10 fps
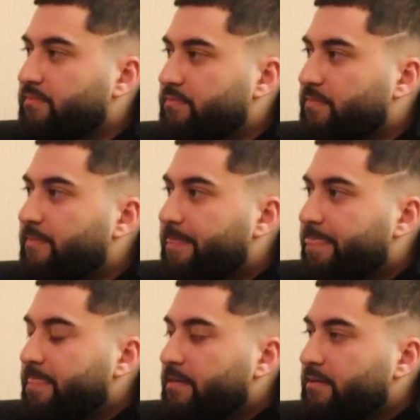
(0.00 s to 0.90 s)

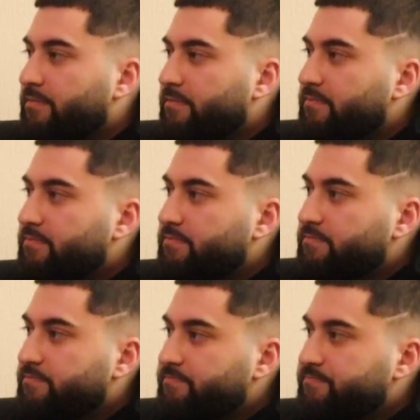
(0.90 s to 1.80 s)

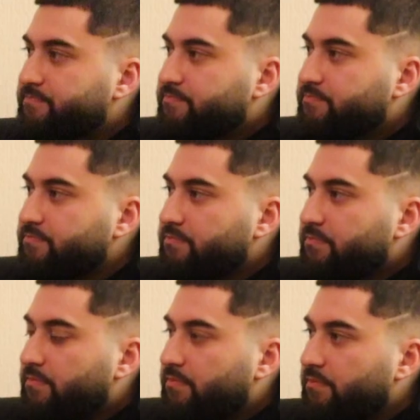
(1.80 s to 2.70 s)

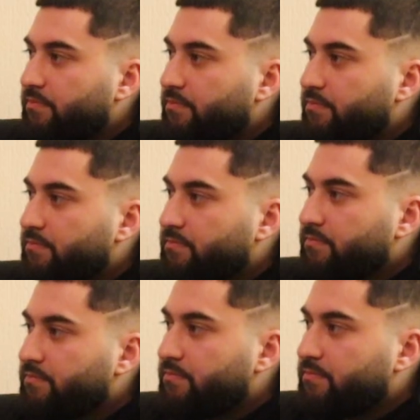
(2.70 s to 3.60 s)

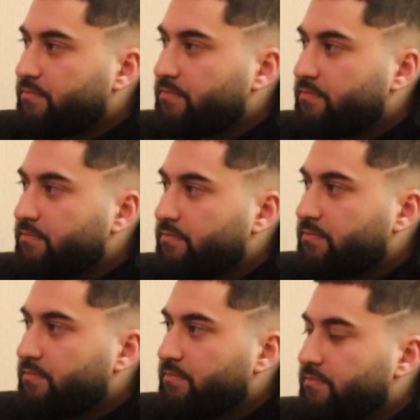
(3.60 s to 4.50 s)

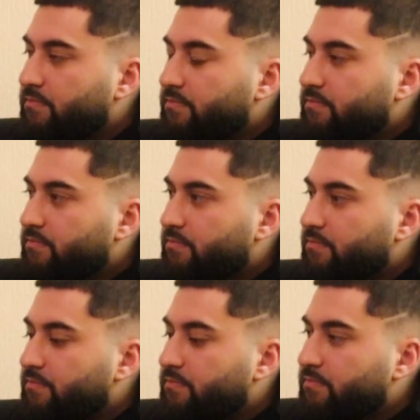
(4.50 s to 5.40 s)

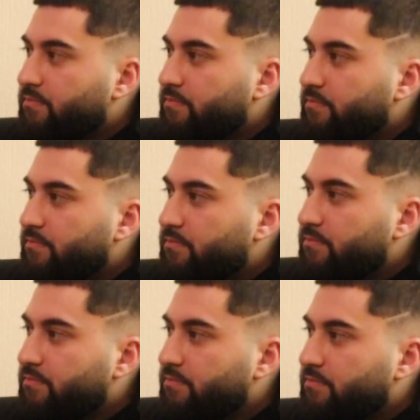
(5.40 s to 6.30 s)

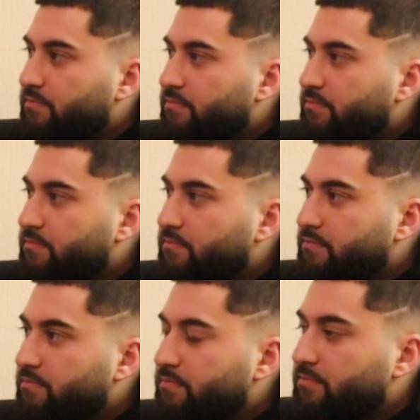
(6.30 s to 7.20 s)

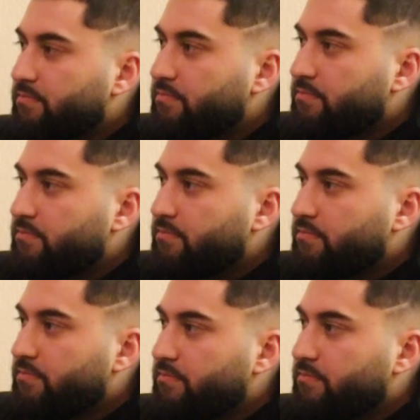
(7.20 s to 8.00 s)
[no speech]